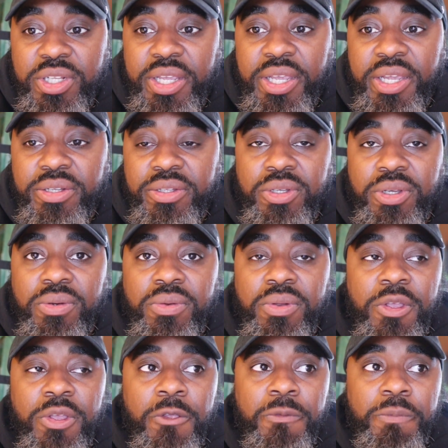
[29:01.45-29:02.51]
land, and so
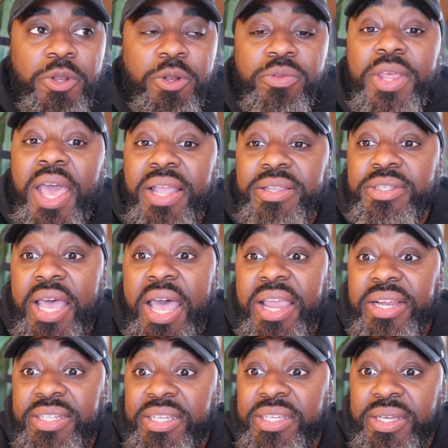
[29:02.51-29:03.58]
you know that's the
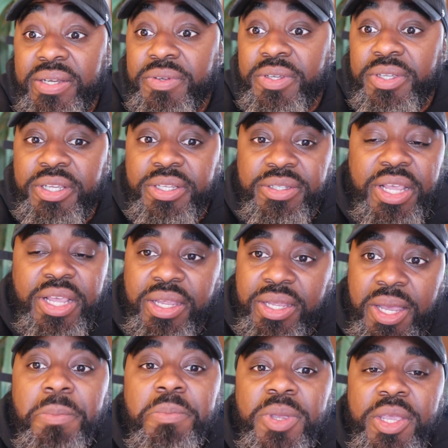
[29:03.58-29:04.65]
idea of it it's like
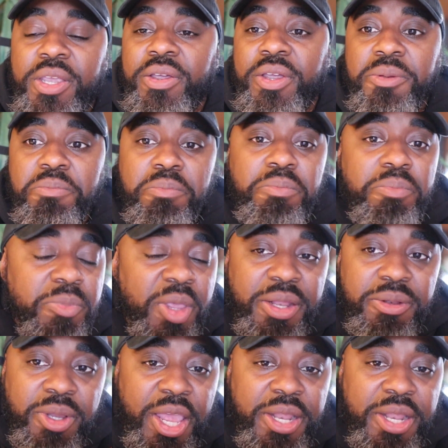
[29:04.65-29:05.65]
come here and and,